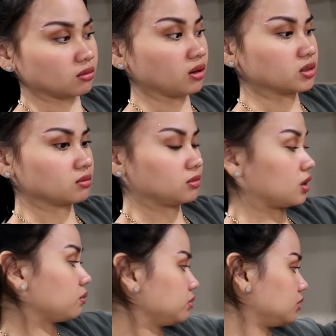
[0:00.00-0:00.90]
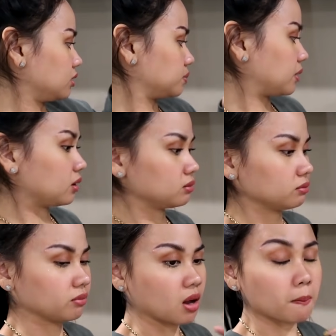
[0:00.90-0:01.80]
Guys, grabe guys,
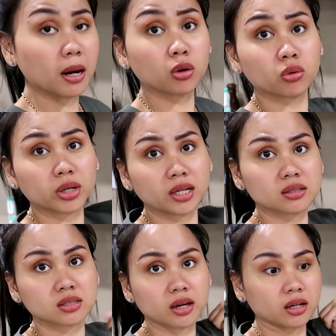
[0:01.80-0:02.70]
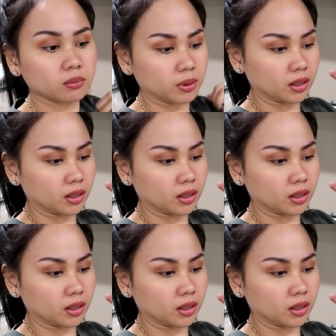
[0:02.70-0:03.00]
parang pang Korean style